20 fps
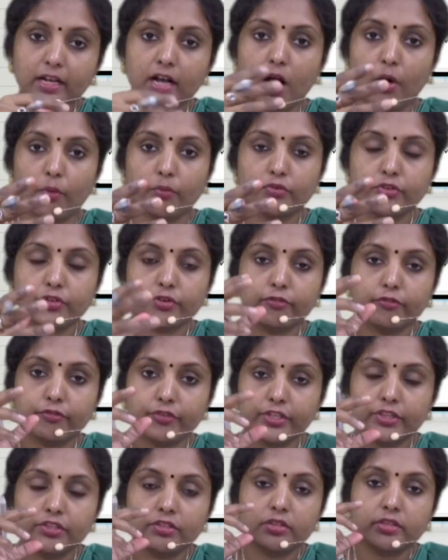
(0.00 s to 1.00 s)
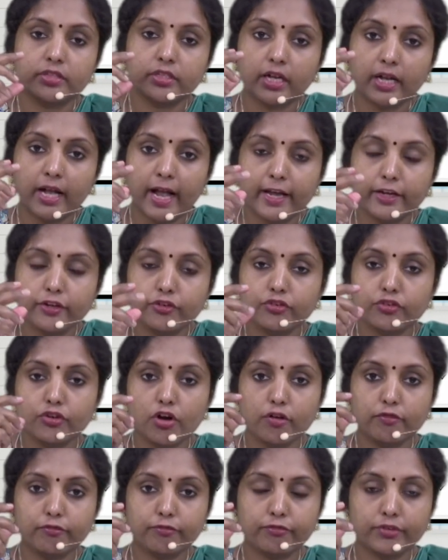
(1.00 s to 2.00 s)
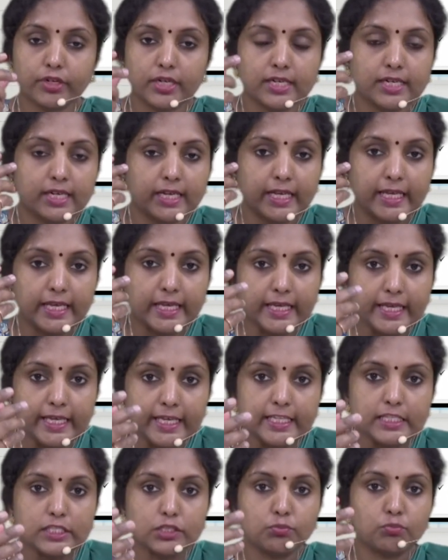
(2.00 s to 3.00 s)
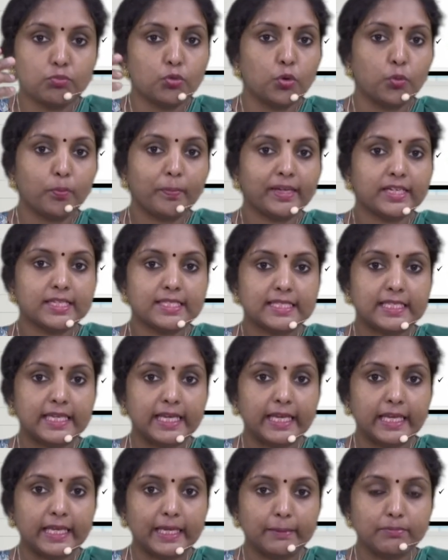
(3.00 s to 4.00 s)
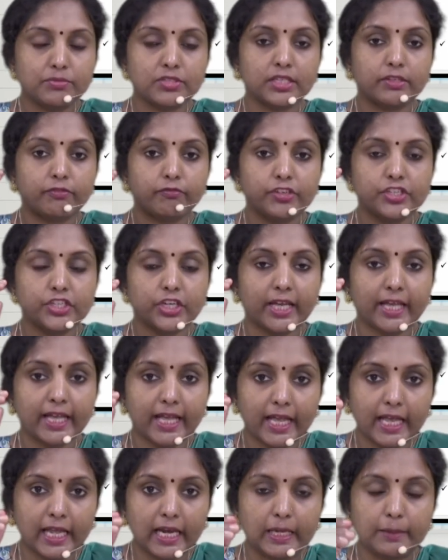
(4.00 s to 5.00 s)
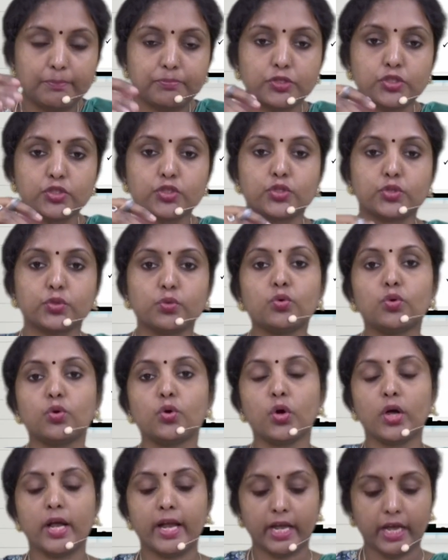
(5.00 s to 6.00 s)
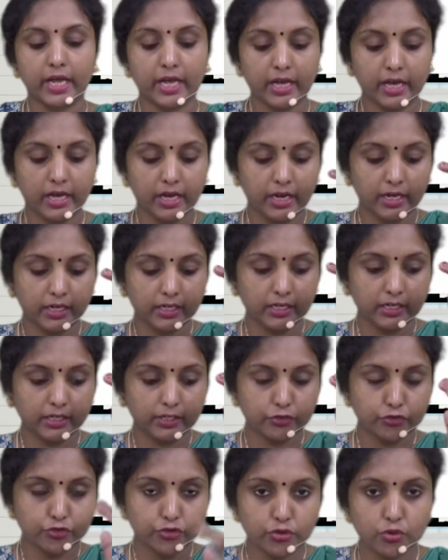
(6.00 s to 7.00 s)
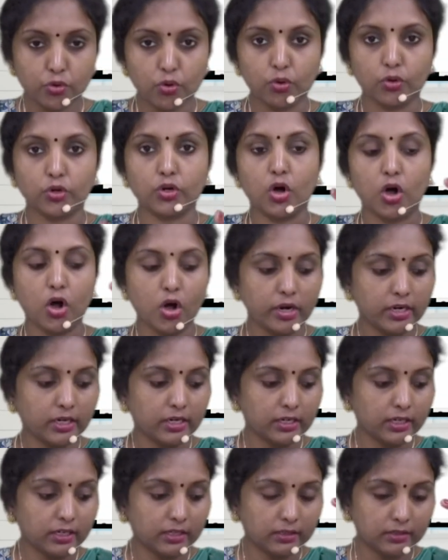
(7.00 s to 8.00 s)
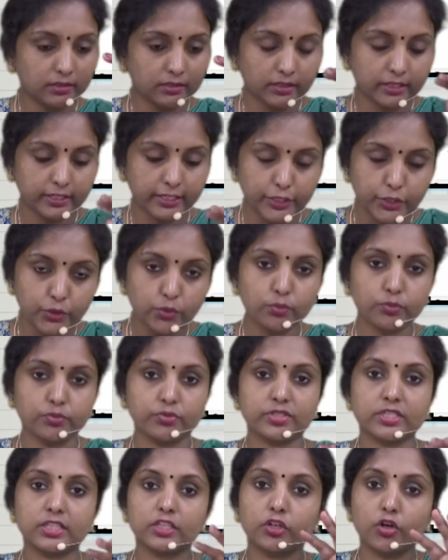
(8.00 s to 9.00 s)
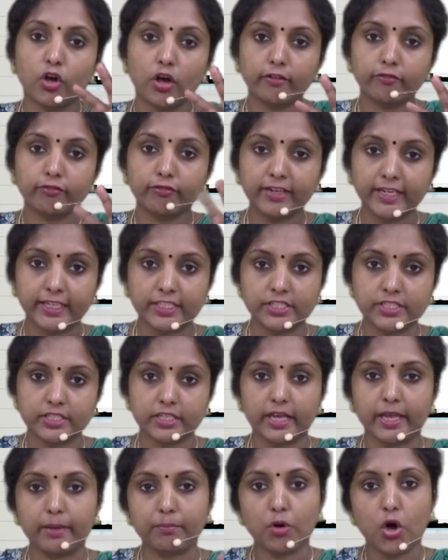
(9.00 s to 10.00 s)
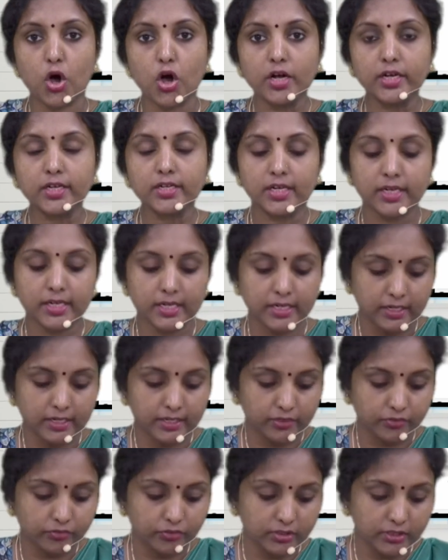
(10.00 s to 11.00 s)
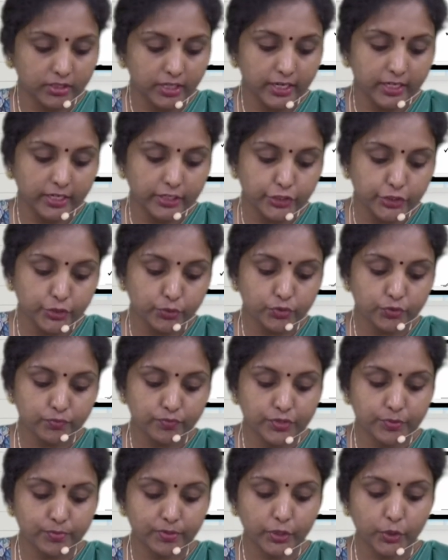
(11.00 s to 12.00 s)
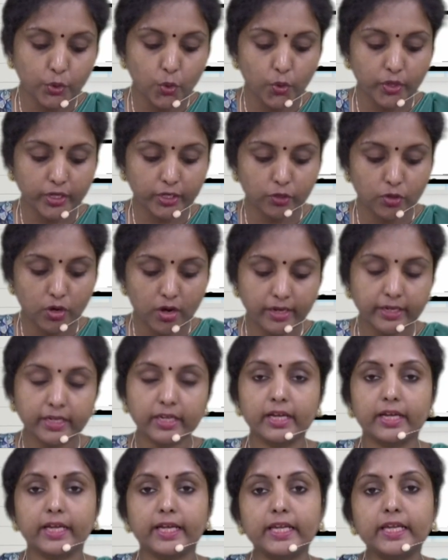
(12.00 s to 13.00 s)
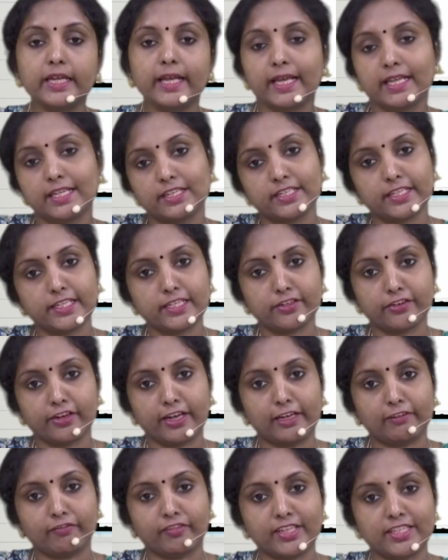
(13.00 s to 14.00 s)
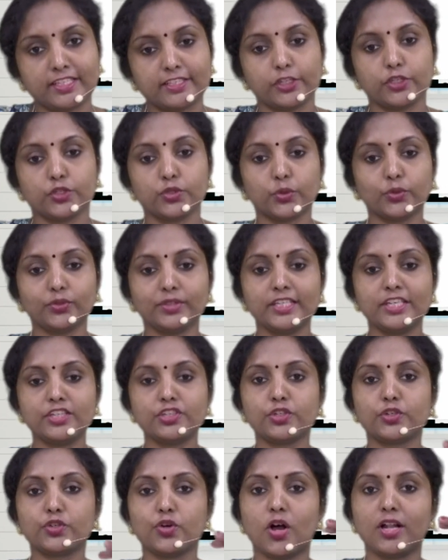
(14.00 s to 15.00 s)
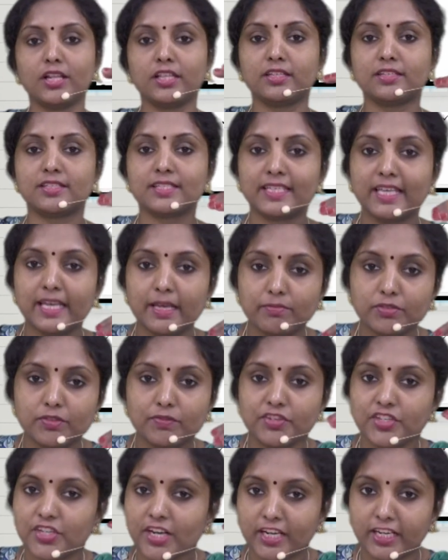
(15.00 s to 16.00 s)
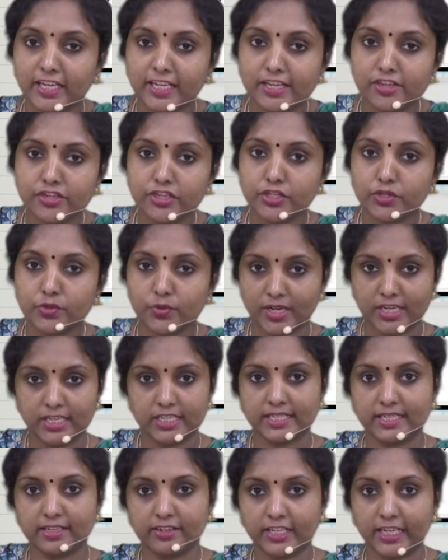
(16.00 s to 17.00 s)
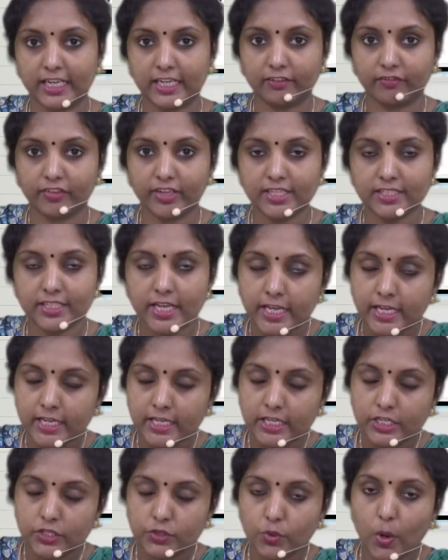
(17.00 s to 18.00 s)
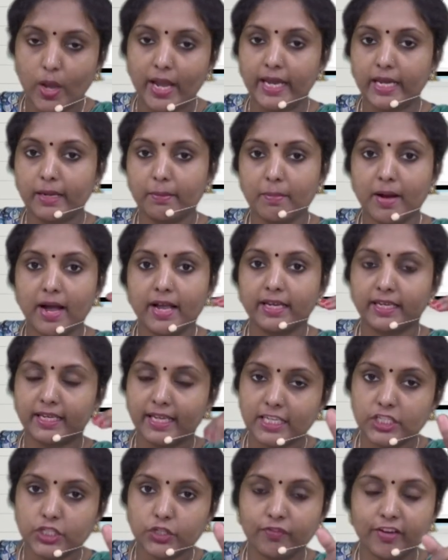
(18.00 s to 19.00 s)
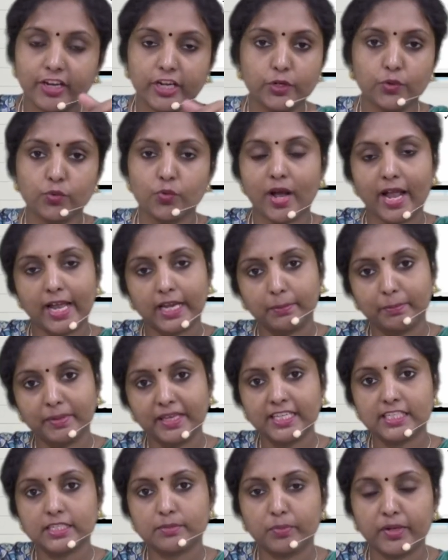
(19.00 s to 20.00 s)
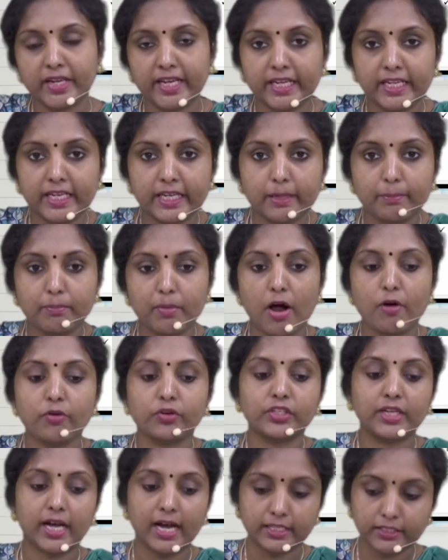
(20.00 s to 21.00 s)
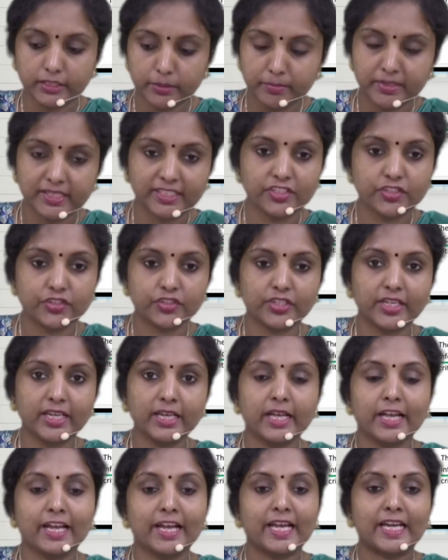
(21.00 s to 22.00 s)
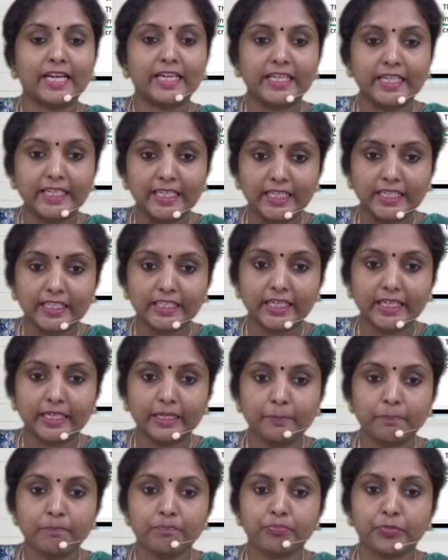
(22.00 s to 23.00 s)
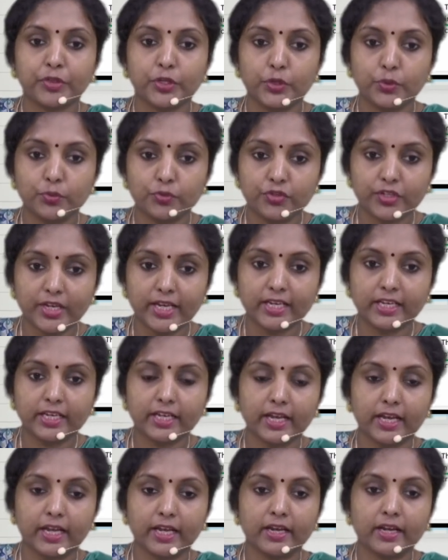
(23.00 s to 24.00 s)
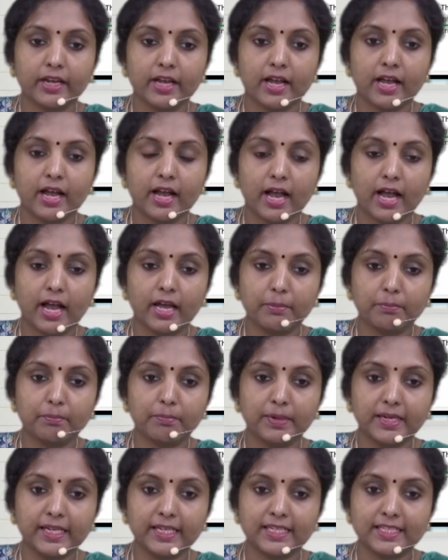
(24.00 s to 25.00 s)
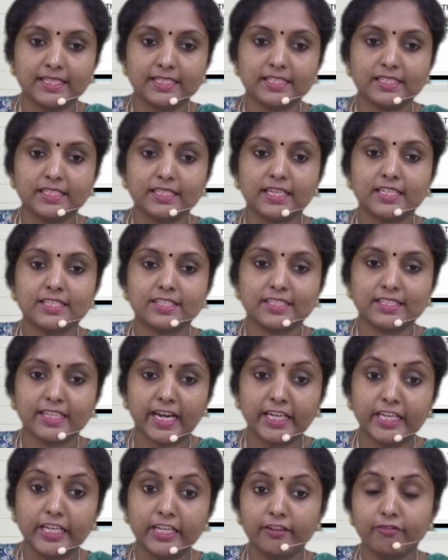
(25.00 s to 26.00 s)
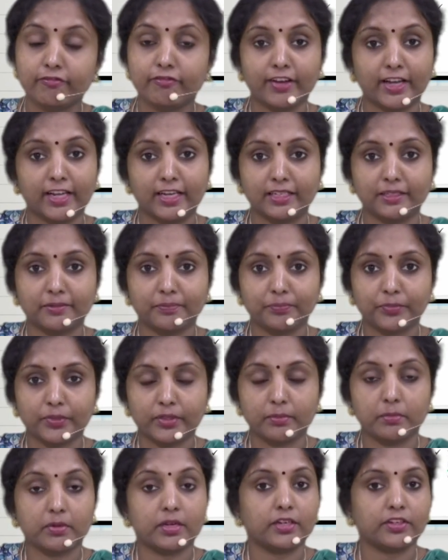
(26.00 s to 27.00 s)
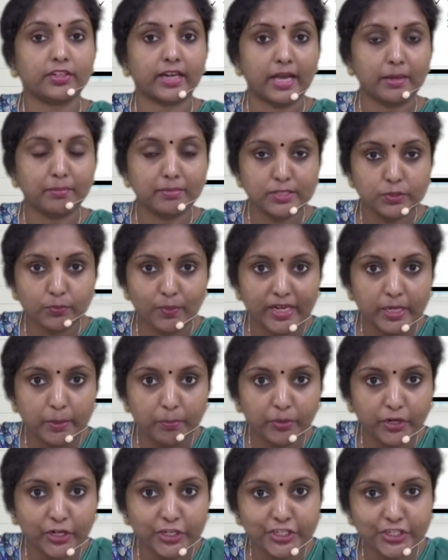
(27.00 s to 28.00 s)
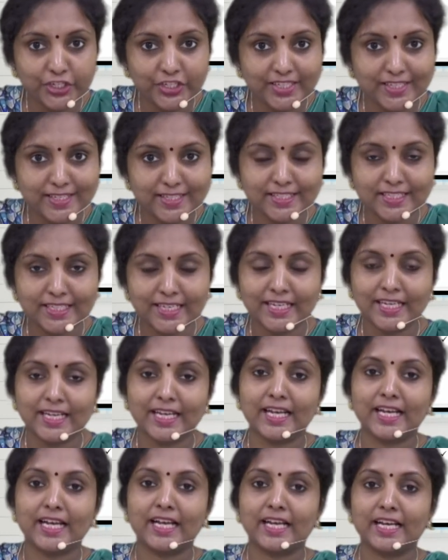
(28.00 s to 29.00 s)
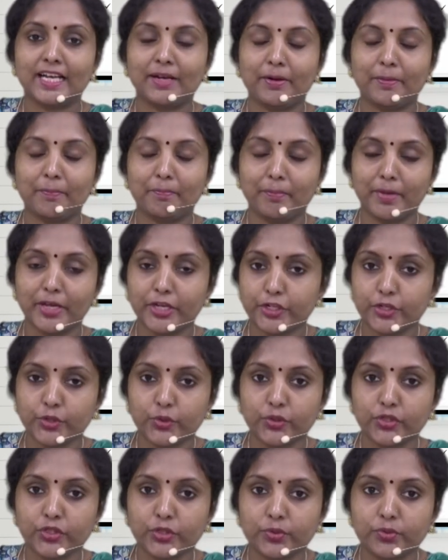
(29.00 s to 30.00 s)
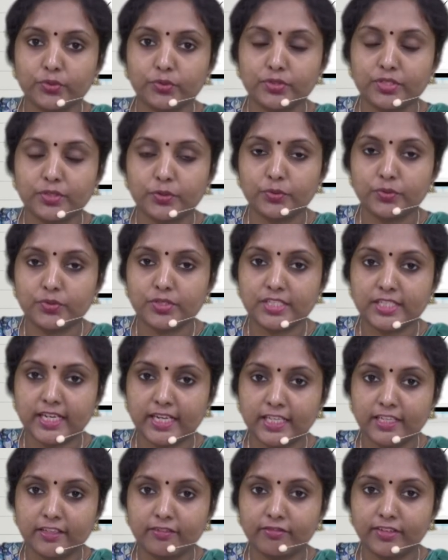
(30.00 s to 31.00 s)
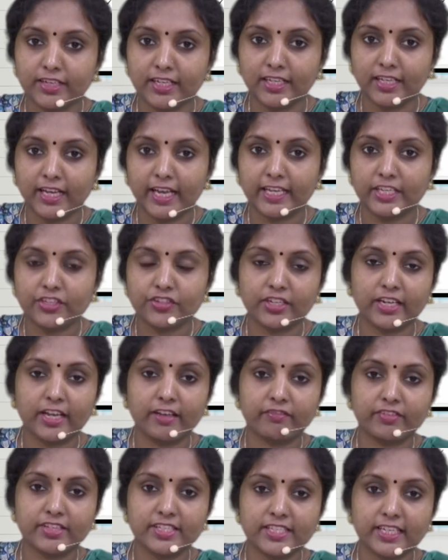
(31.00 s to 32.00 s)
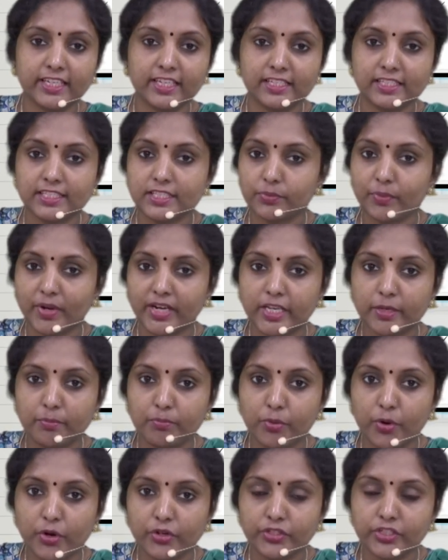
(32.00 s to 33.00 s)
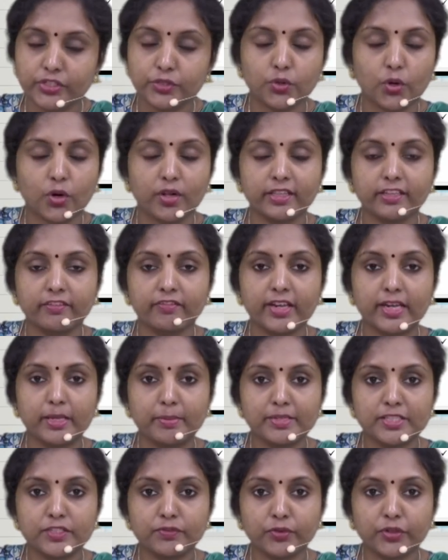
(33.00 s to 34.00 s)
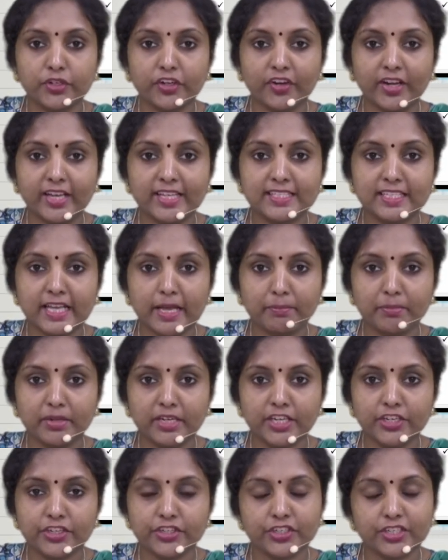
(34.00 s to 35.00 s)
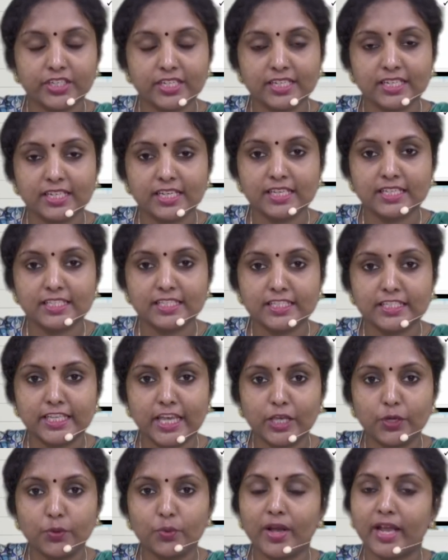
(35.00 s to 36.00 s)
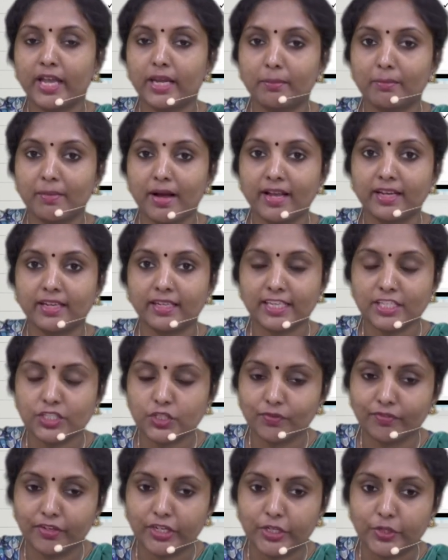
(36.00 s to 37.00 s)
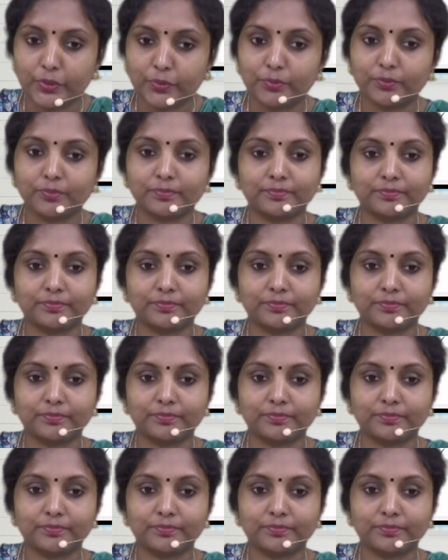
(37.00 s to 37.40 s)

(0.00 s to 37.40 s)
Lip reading: out with the kind of ease movement schemes which helps to control or reduce the conflicts among the issues which were going on in Indian Railways. So these are all the schemes which are related to Indian Railways. So in my next video, I'll be explaining about the other ministry. Till then, you take care and please study well. Time is very precious. Make sure you study well. Each and every second is very important. All the very best for your examination. See you in my next video.